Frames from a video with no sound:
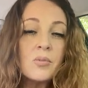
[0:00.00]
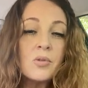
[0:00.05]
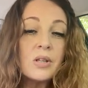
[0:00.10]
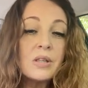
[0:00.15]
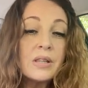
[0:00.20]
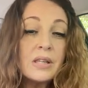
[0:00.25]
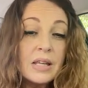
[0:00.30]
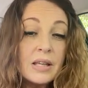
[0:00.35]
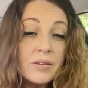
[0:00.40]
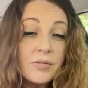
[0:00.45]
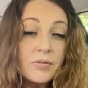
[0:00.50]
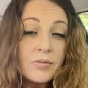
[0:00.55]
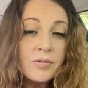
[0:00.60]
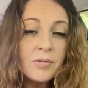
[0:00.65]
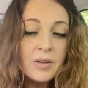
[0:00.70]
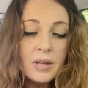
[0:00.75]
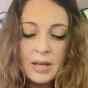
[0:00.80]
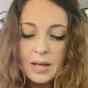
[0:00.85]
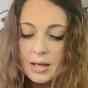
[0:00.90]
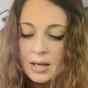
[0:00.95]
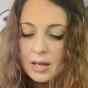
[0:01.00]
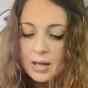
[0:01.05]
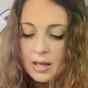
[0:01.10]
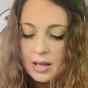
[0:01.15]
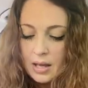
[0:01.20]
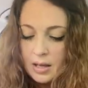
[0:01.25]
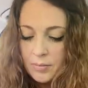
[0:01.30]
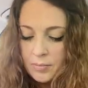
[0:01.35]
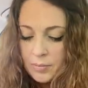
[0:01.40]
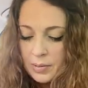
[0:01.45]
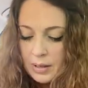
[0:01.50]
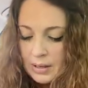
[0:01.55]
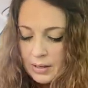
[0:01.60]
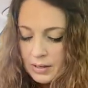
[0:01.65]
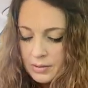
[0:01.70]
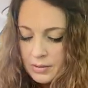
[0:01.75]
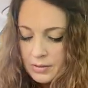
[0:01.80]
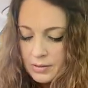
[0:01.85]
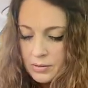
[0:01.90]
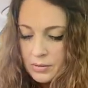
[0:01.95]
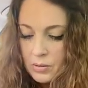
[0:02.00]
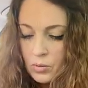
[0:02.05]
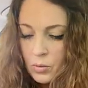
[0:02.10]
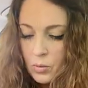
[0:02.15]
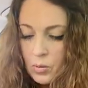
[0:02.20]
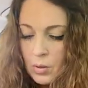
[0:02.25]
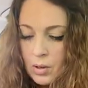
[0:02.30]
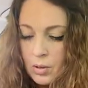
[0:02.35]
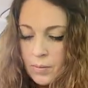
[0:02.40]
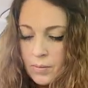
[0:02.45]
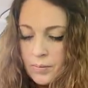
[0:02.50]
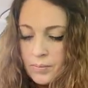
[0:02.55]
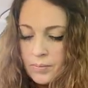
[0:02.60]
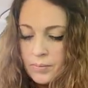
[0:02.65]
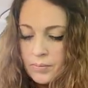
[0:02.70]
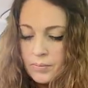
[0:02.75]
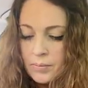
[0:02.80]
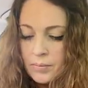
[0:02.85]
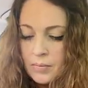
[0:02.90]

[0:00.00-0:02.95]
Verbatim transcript: relief and peace. So, um,